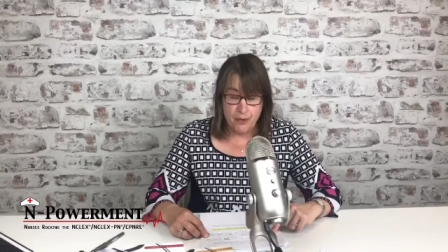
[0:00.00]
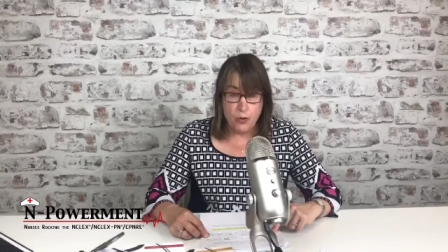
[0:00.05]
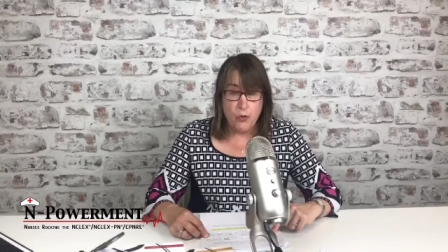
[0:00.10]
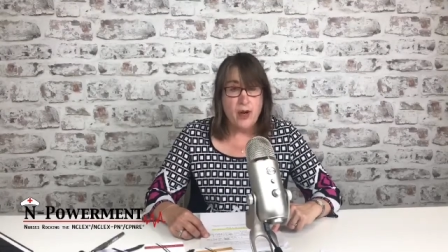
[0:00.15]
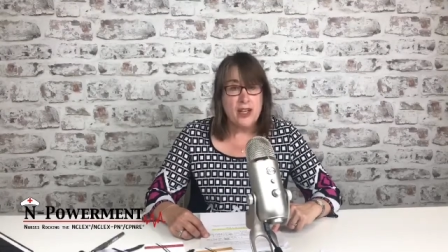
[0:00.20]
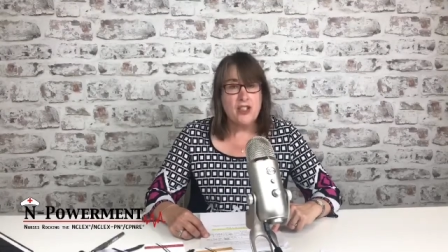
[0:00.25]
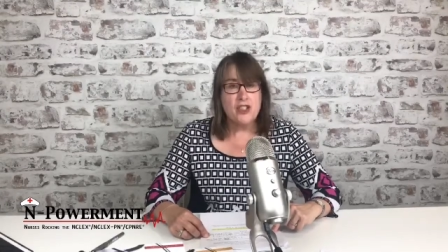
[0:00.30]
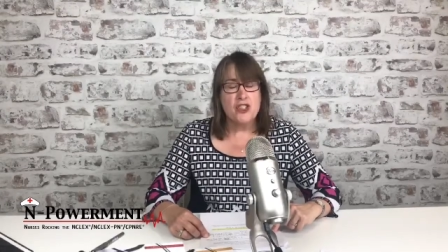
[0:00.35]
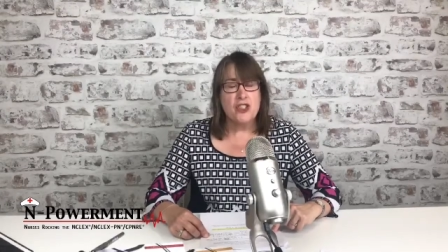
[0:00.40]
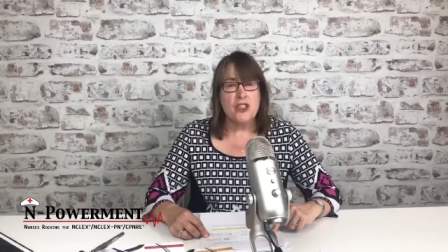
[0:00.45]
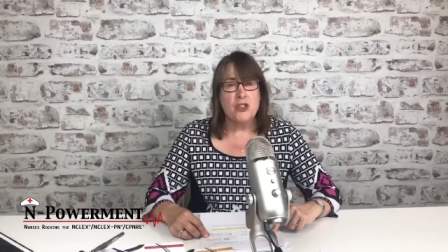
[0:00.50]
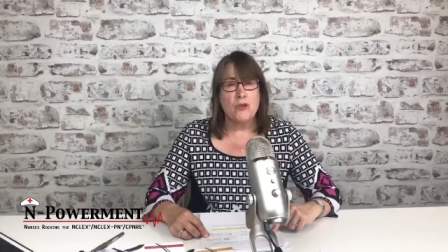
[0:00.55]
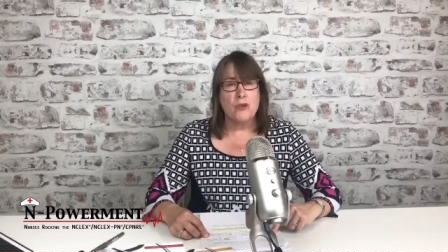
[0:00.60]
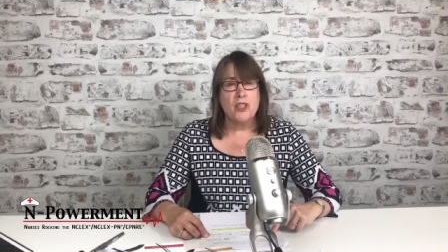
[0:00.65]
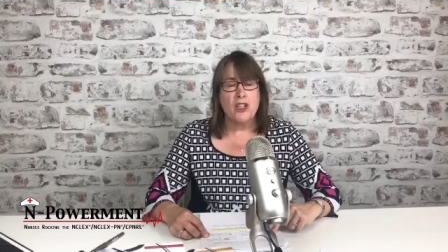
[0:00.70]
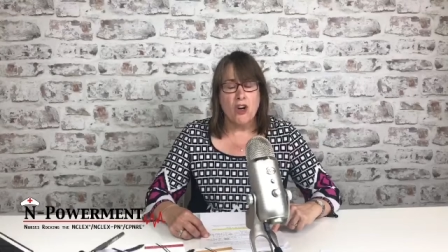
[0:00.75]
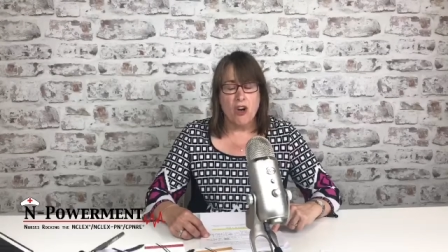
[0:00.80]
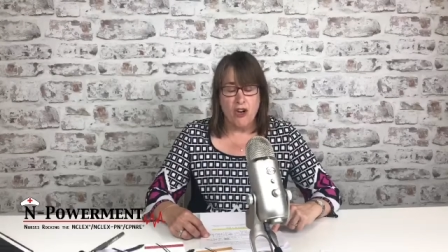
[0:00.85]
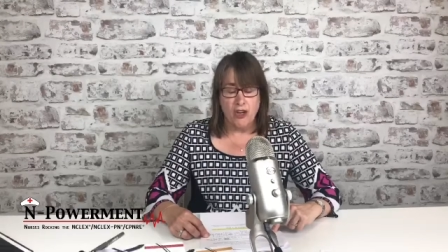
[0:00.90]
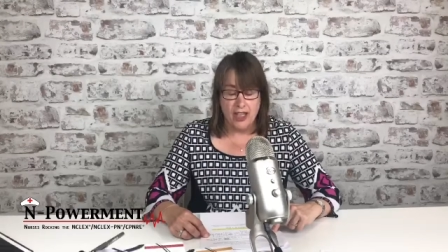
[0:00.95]
question
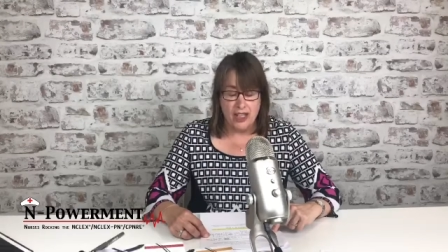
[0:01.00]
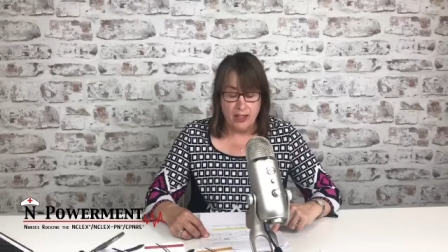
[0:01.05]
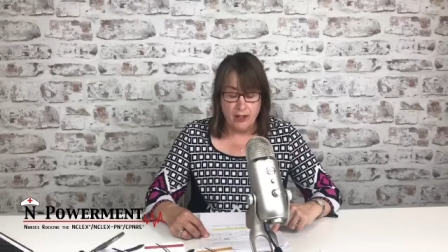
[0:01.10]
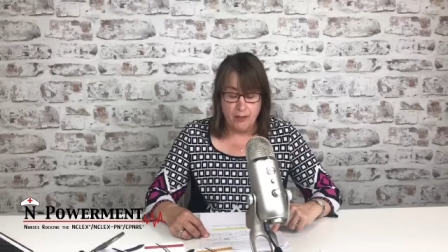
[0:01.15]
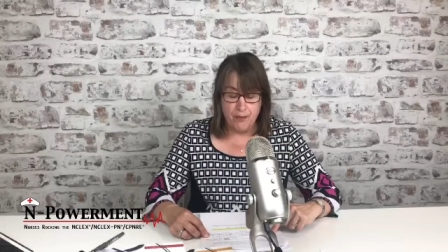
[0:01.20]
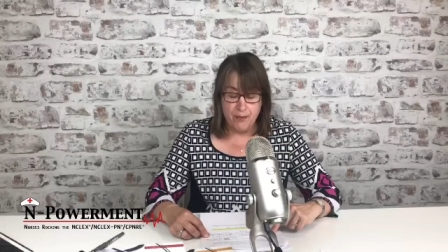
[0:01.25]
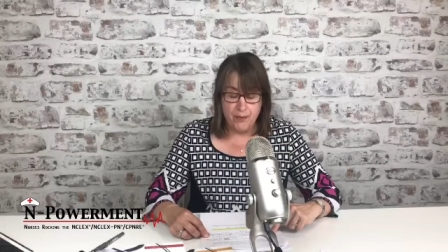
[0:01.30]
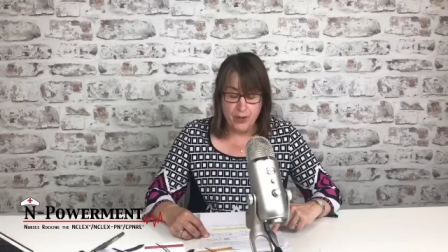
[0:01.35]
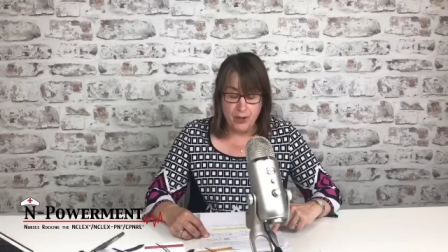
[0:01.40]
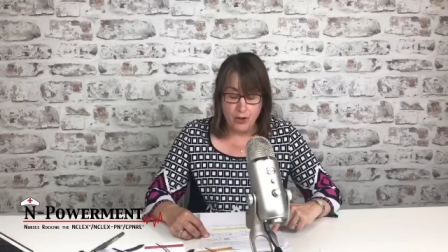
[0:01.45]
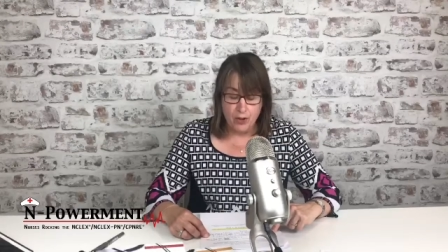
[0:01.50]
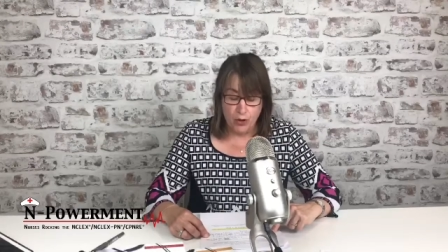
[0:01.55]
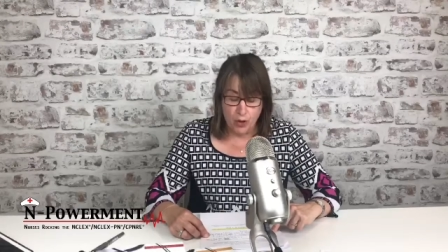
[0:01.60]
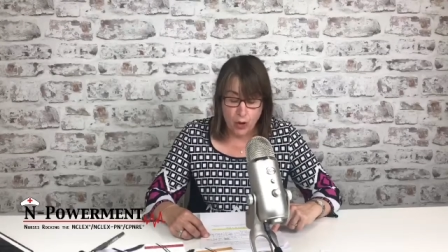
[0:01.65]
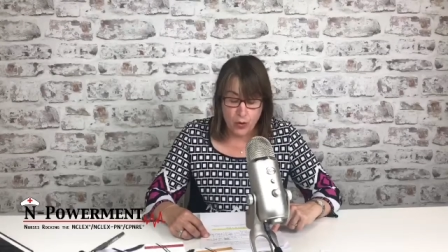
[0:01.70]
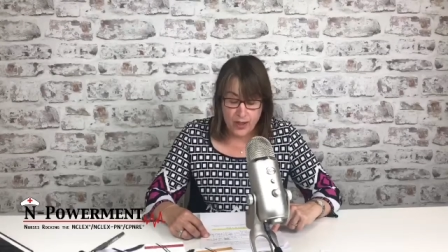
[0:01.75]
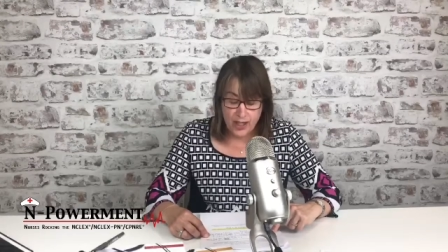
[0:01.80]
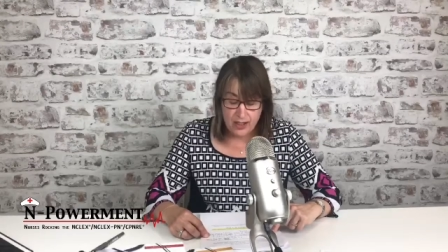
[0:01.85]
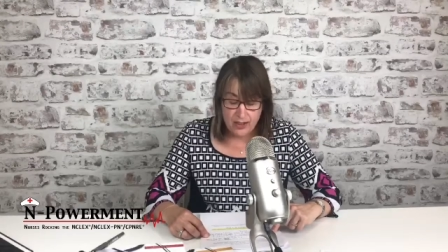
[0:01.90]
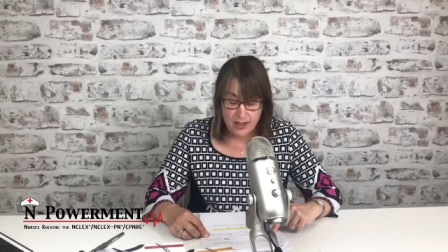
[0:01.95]
regarding
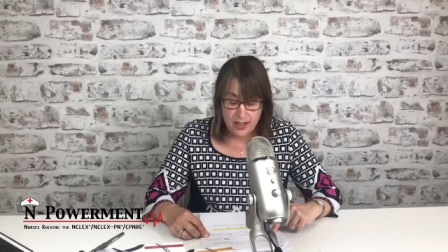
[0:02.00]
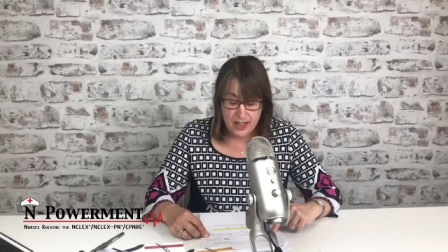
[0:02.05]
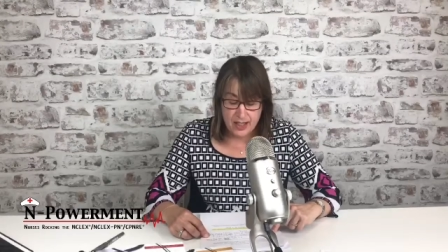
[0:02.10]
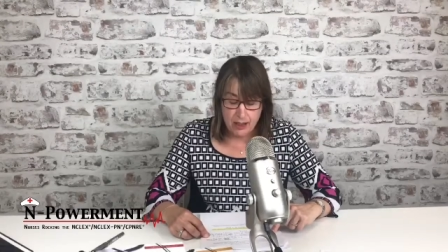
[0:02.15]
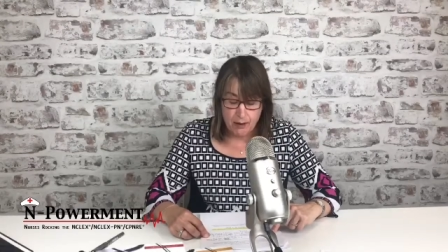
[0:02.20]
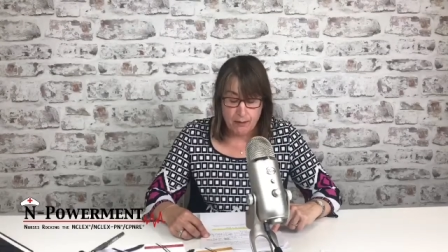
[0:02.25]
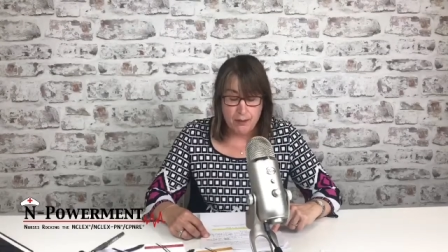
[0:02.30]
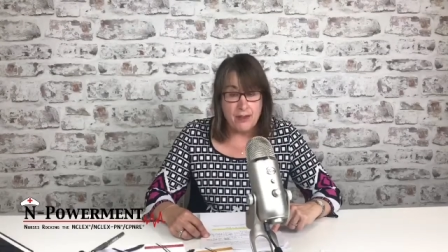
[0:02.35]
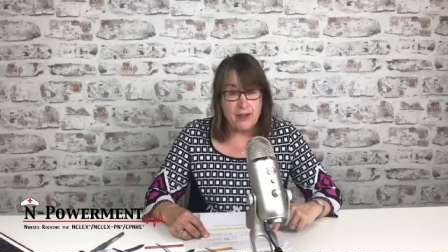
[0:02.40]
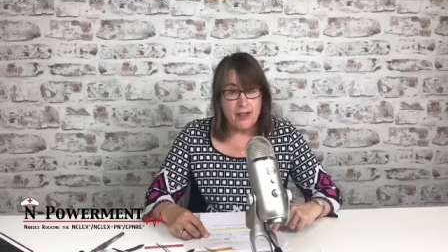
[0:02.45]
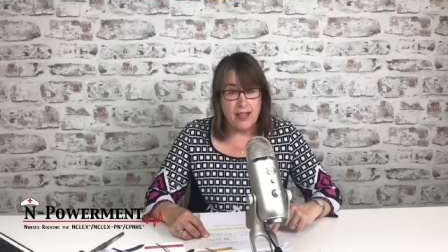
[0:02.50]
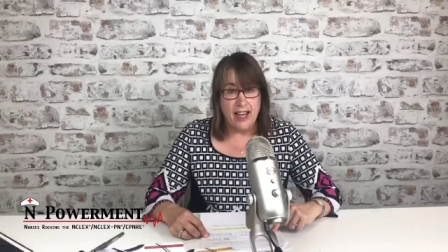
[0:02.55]
low calcium